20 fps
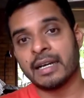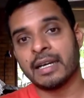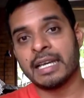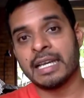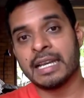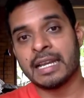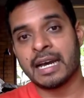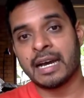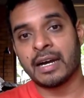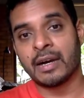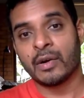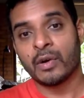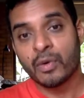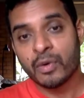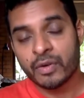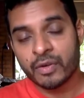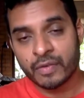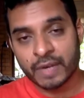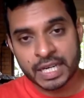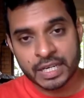in our
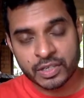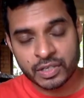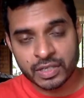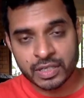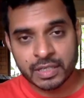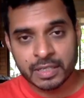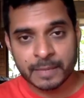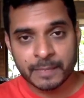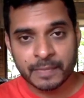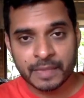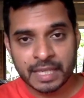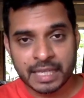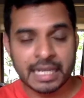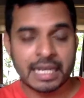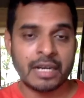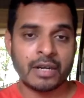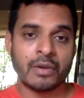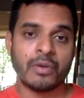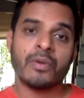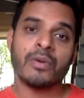own region, in
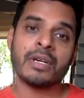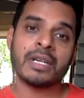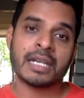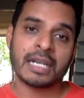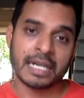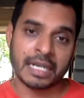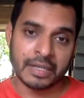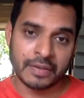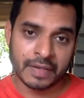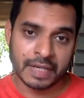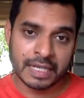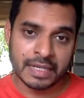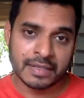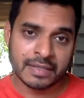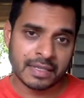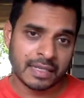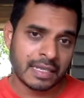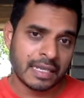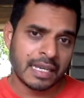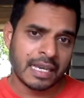our own
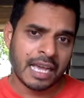countries,